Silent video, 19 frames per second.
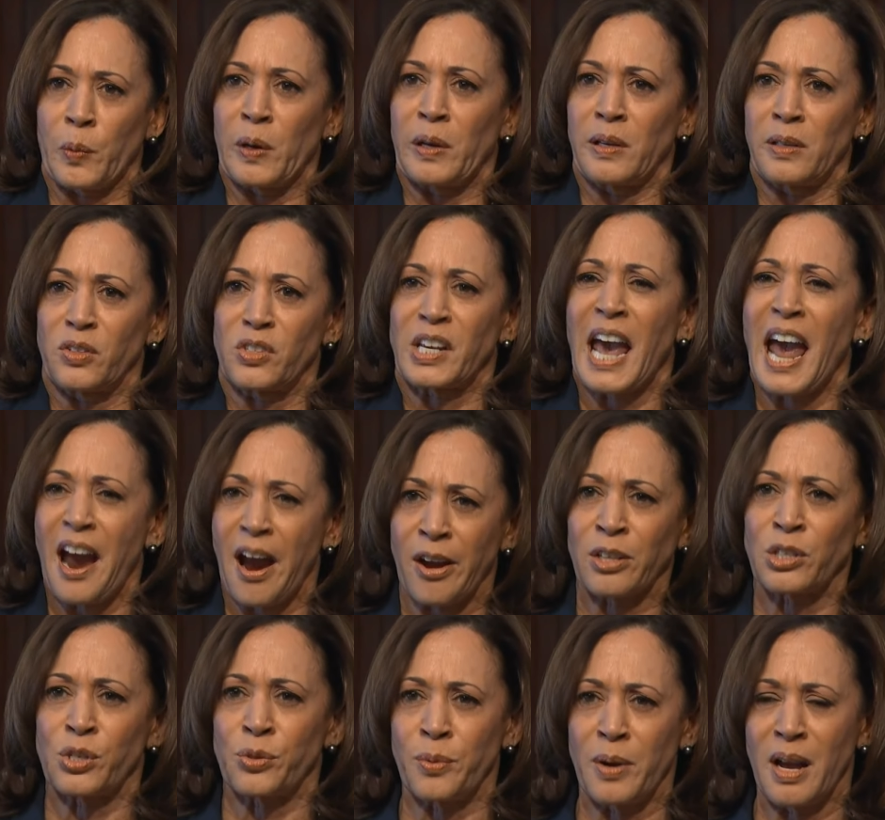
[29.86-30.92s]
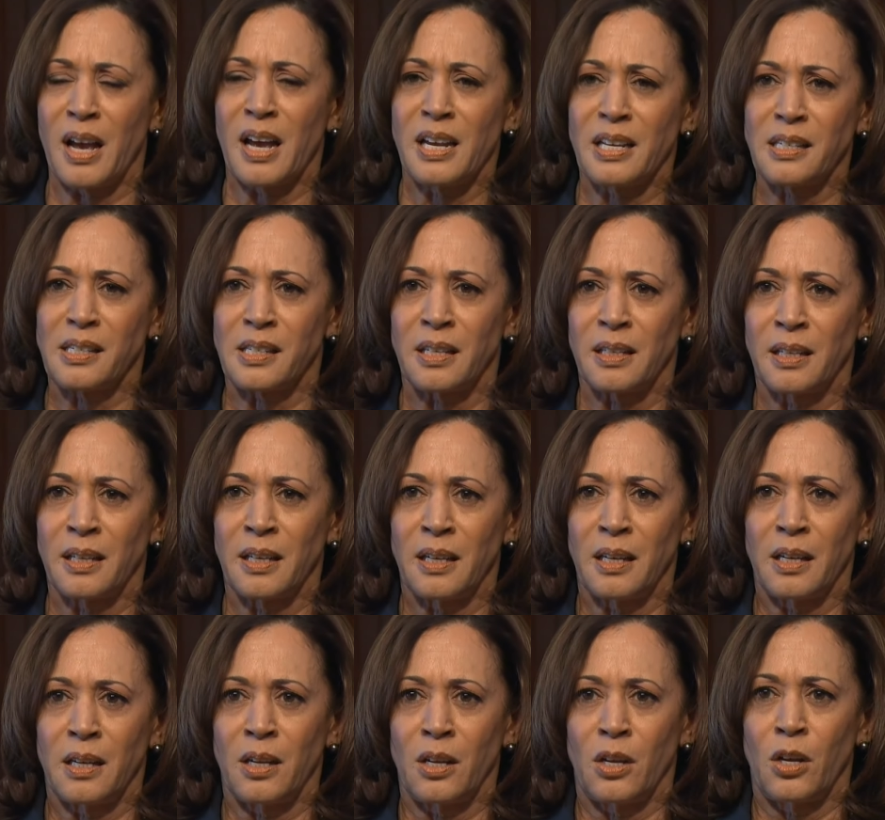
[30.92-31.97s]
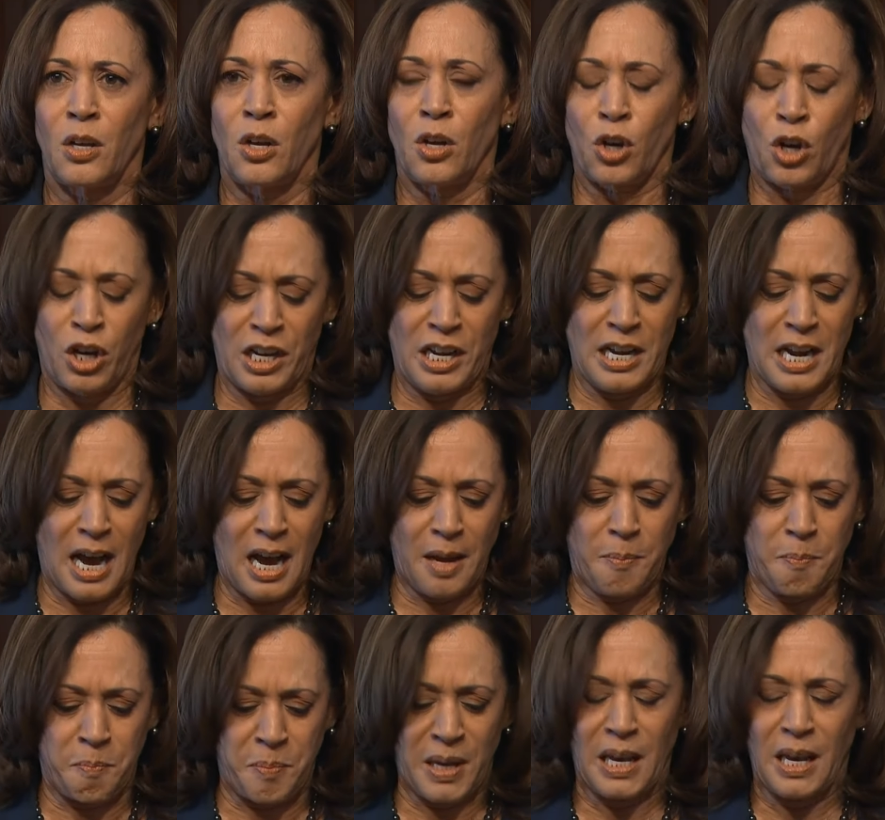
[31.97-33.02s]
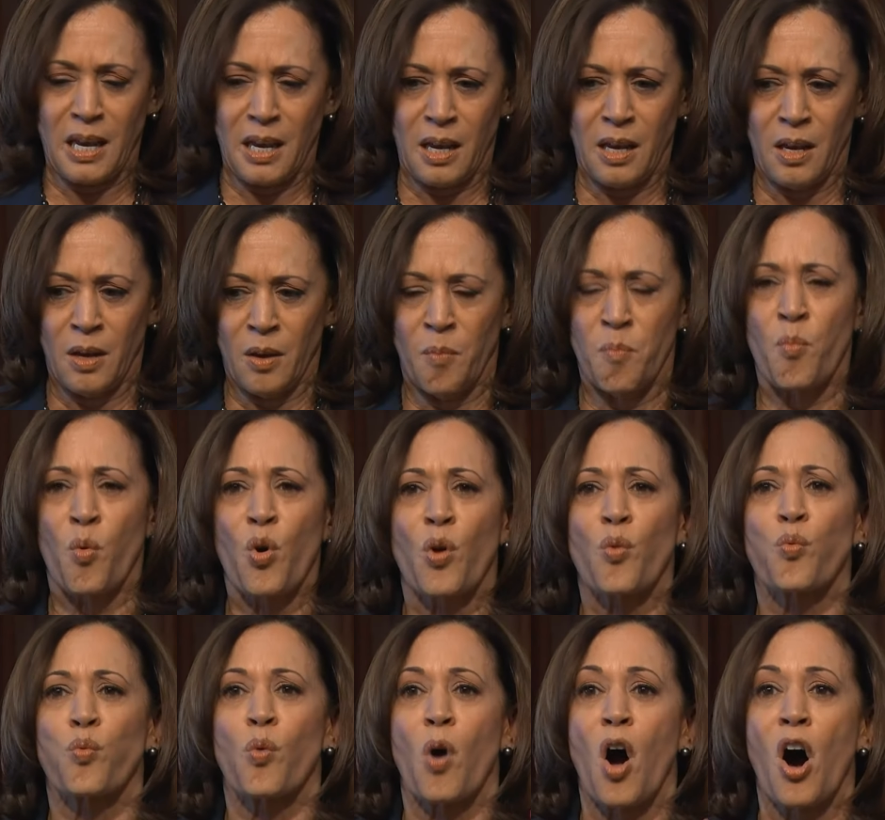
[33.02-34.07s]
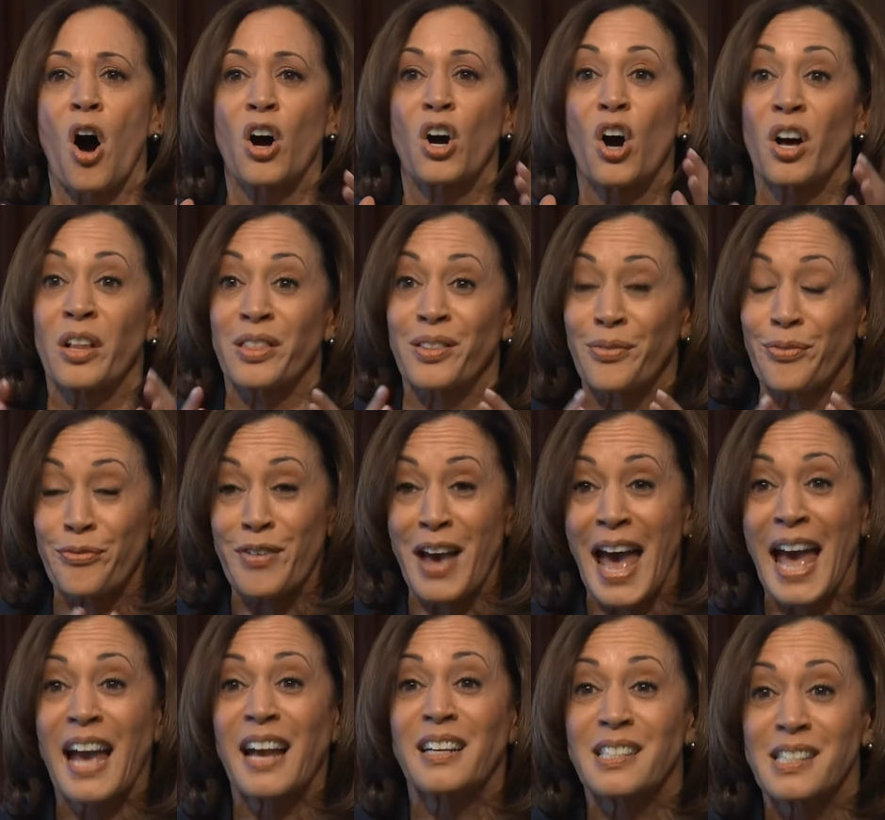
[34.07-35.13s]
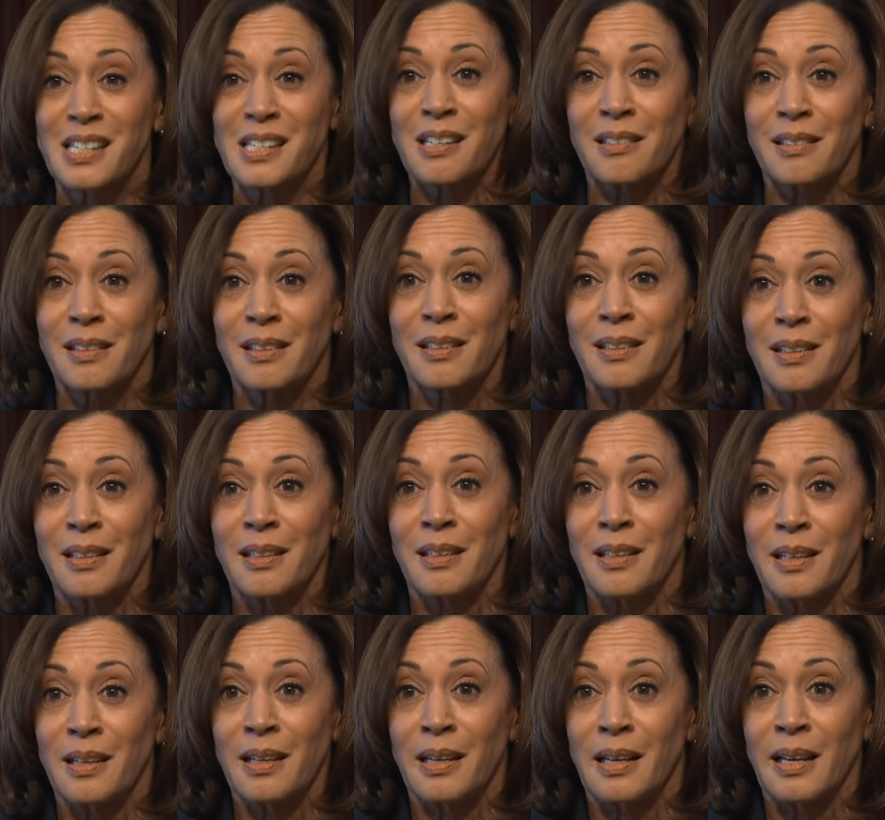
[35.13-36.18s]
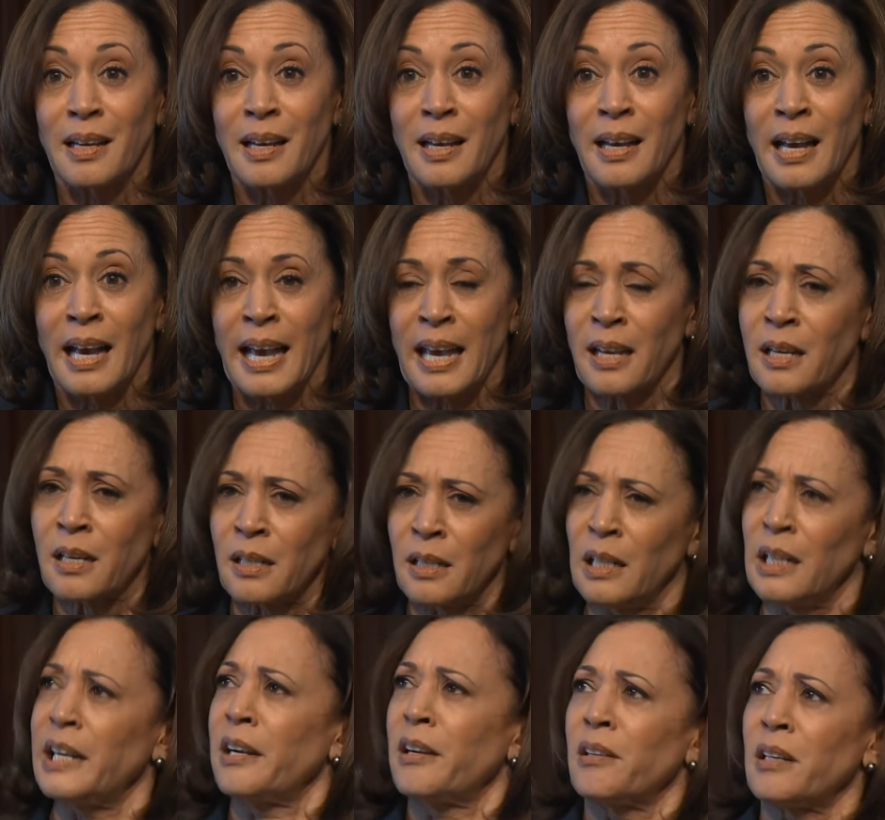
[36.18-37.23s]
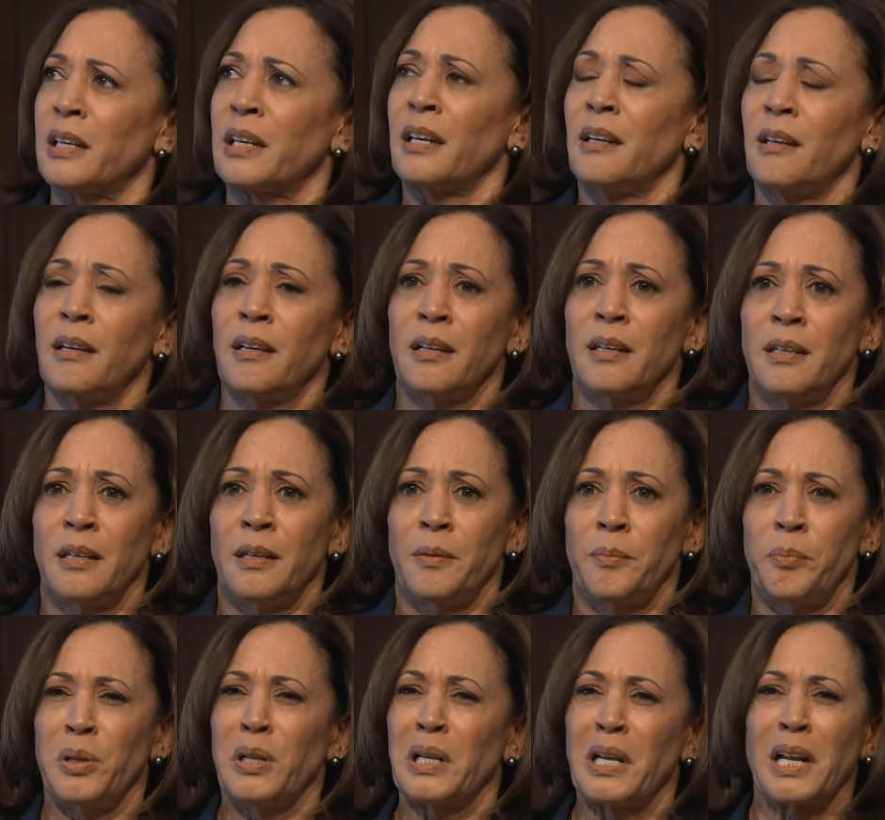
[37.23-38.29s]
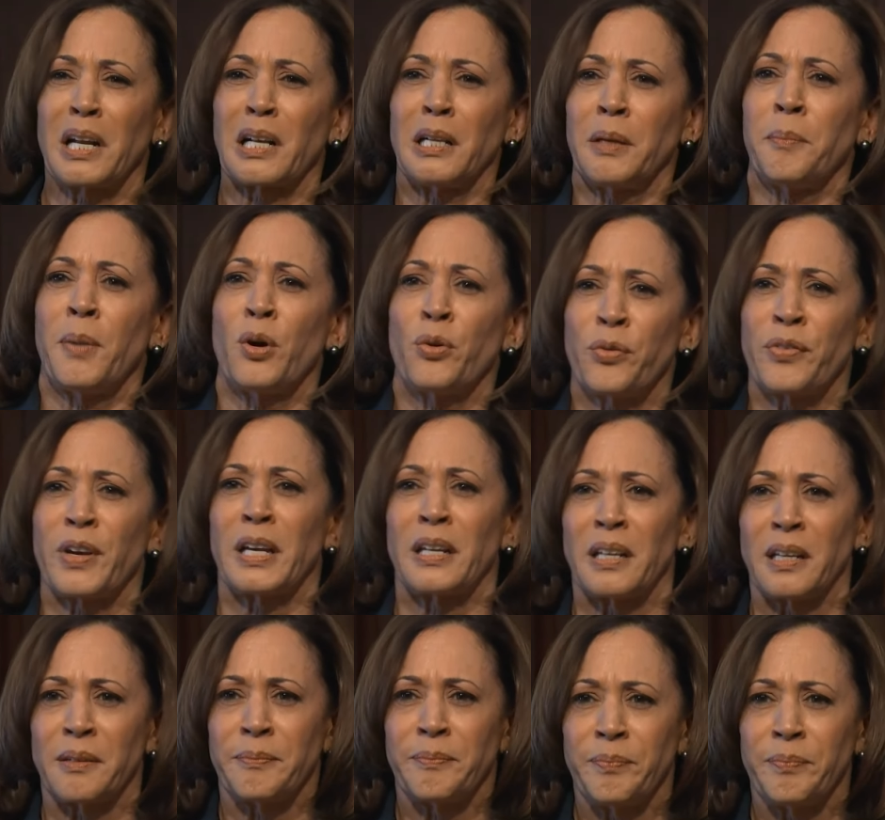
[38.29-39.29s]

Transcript: was characterized could not be more wrong on the facts and clearly politically motivated.